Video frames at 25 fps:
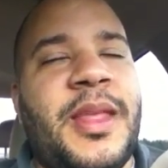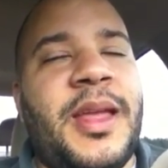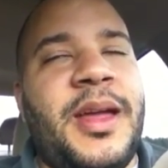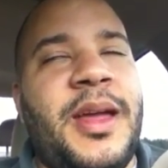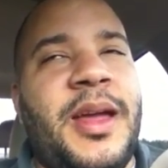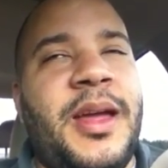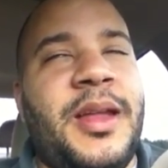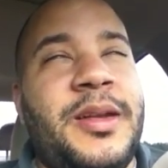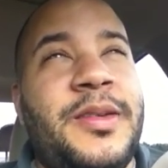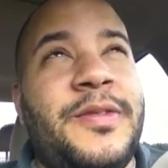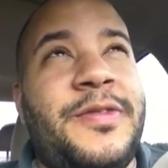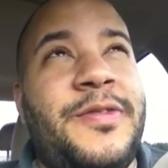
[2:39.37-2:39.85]

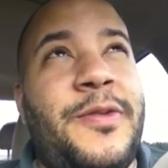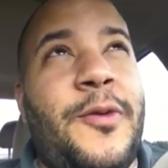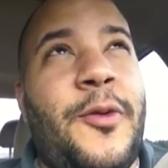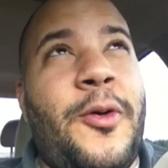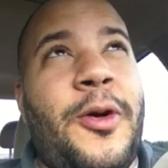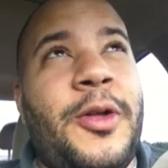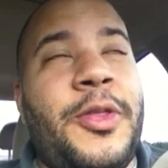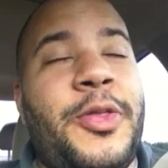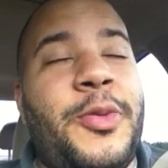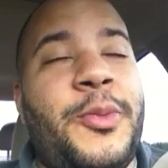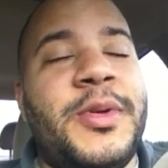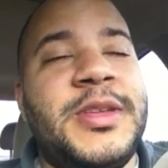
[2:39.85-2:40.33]
And
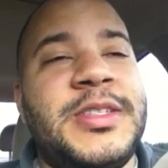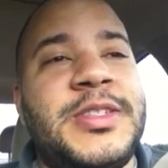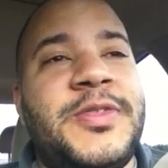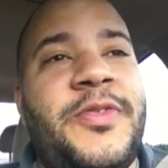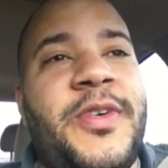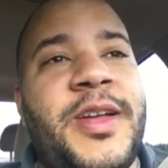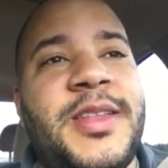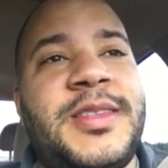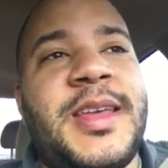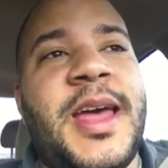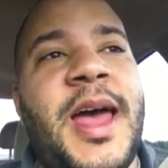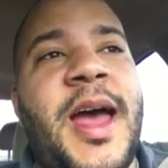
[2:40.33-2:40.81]
4th was
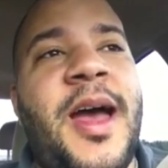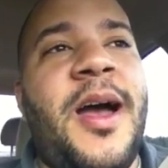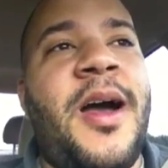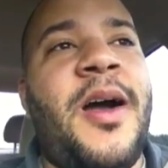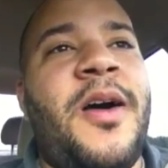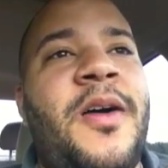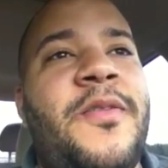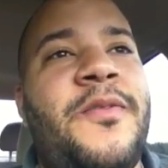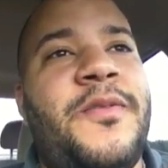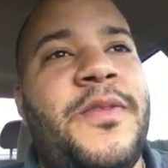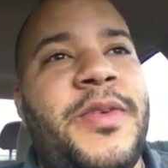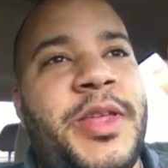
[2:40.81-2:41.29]

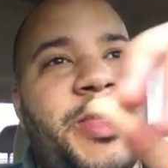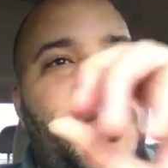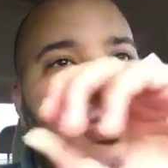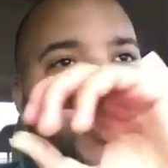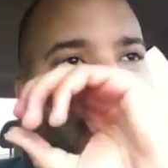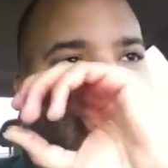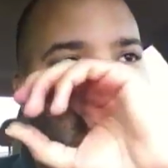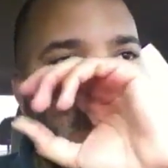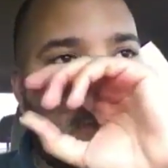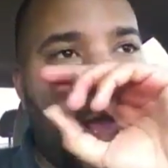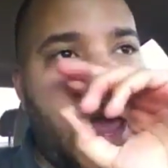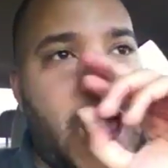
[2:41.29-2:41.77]
Vettel,
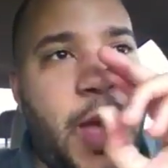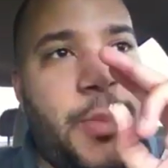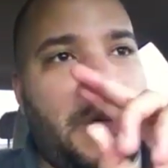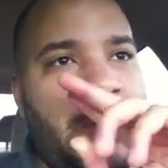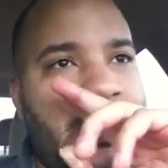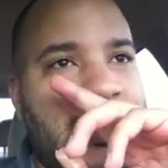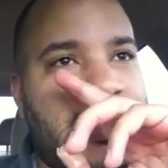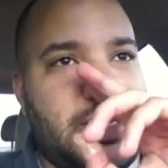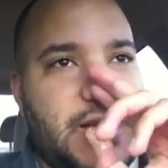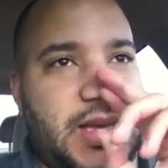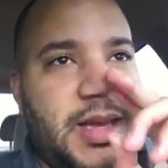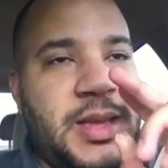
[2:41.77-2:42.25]
5th was
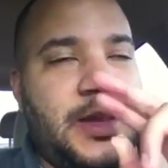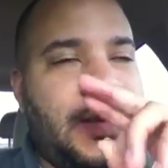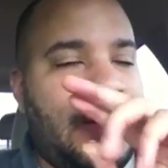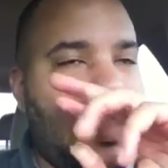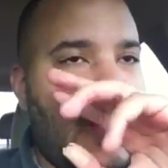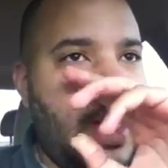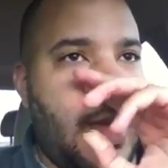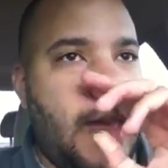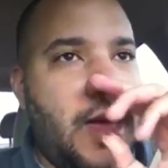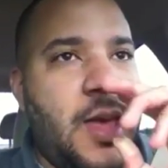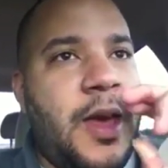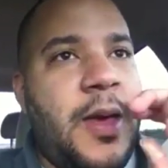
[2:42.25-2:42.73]

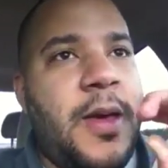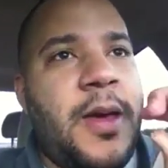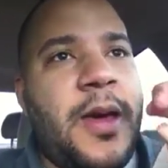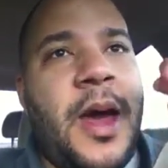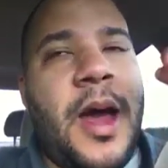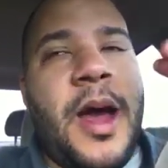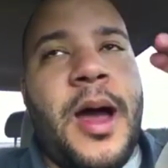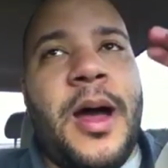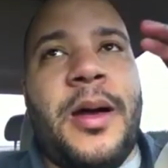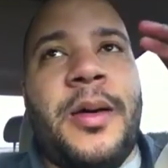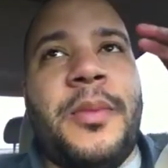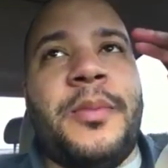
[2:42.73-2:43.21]
Hamilton,
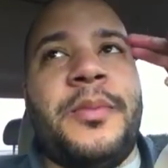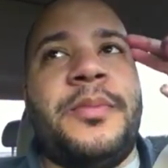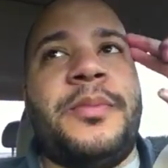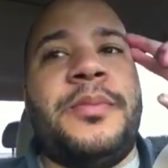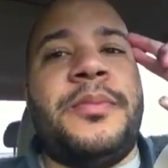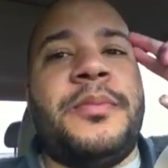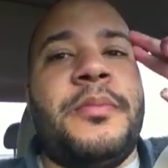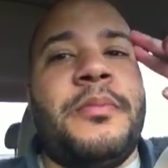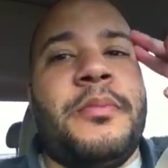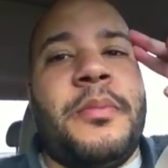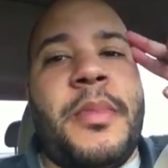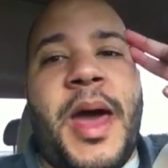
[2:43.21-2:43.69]

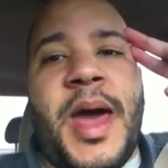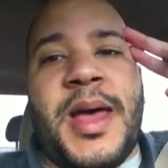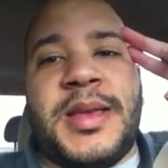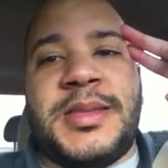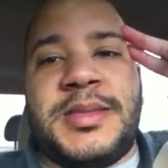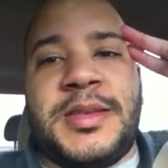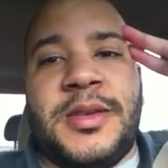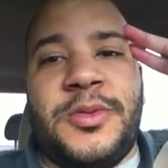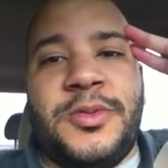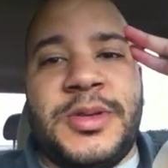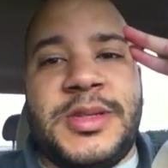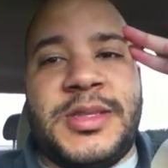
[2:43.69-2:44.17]

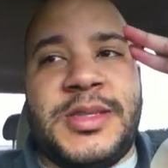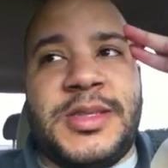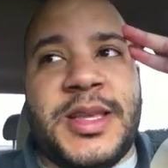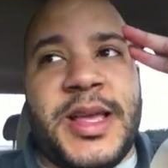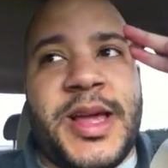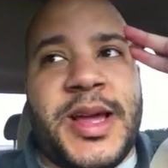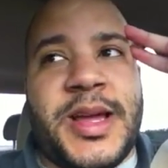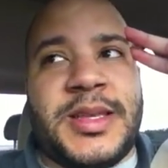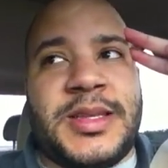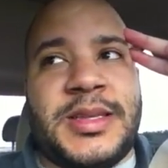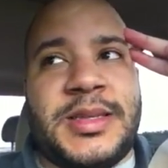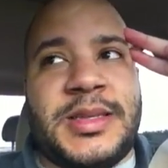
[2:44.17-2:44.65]
Massa was
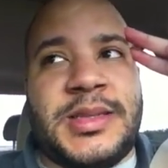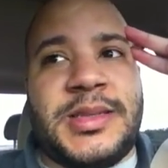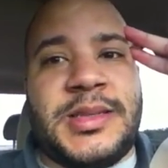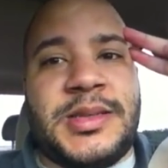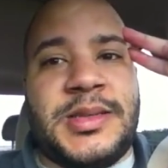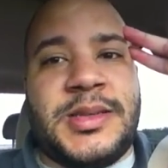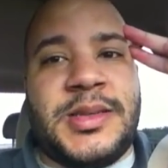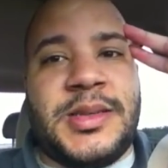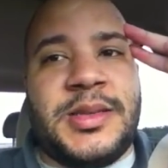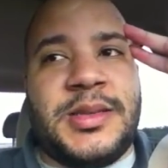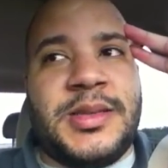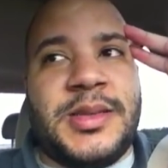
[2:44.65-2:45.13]

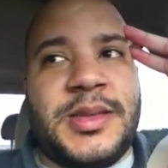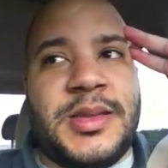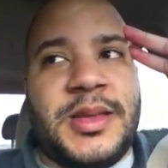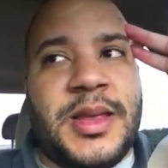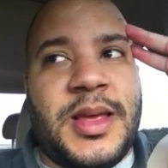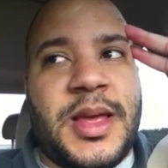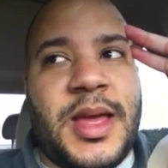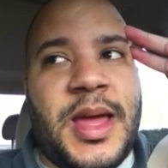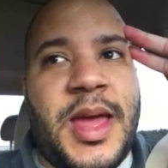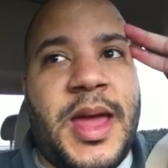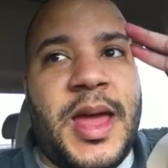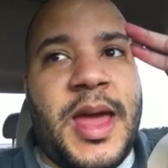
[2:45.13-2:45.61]
6th,
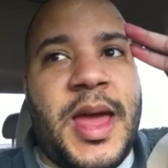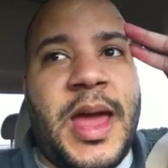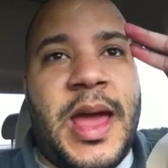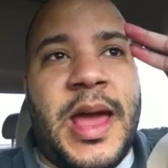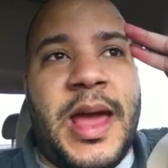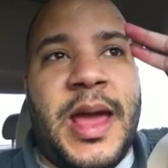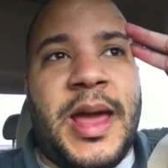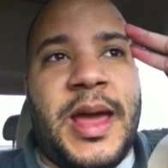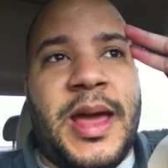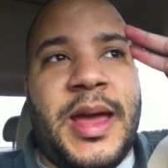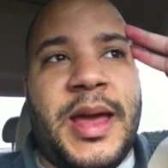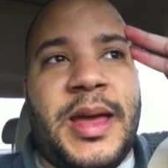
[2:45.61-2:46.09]

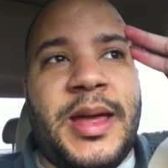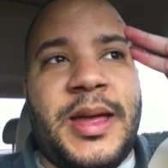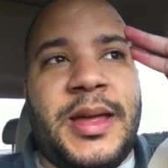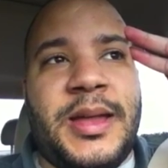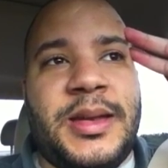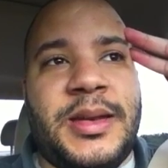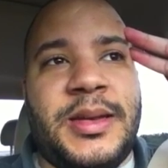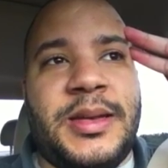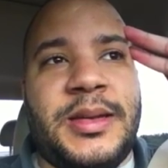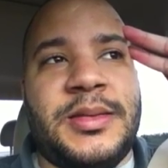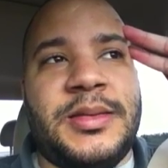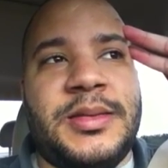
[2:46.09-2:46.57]

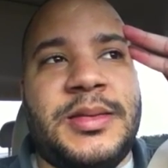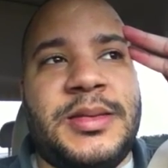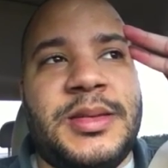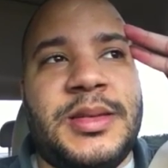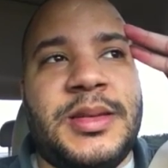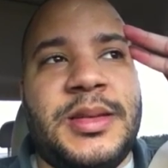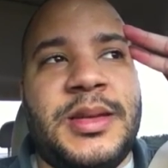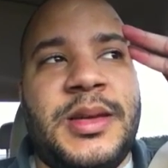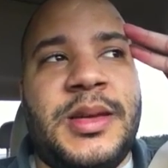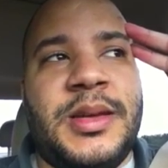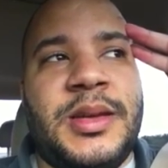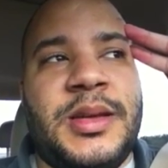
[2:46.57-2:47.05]
and